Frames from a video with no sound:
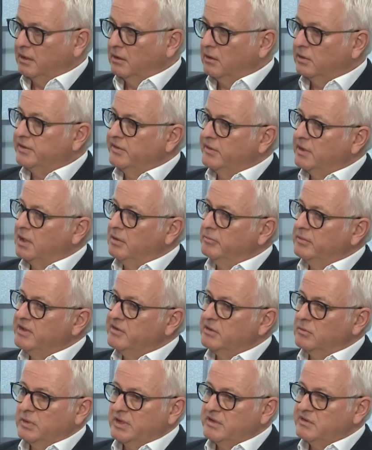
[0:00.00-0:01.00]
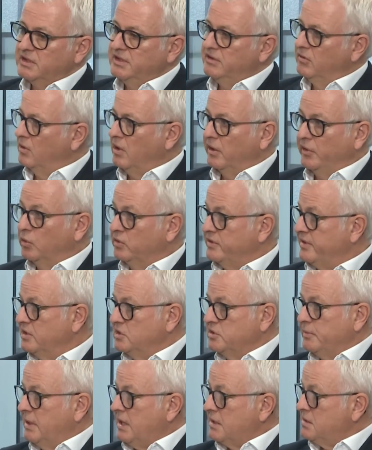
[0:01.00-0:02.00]
a lot of the companies that we see, there are no
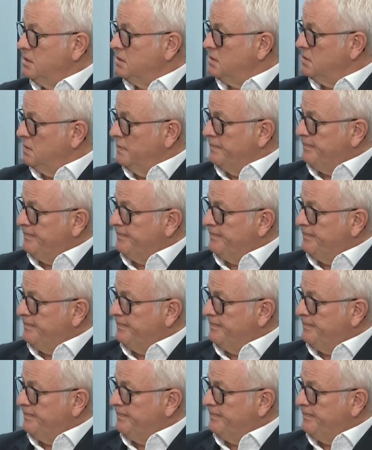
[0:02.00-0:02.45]
tangible assets.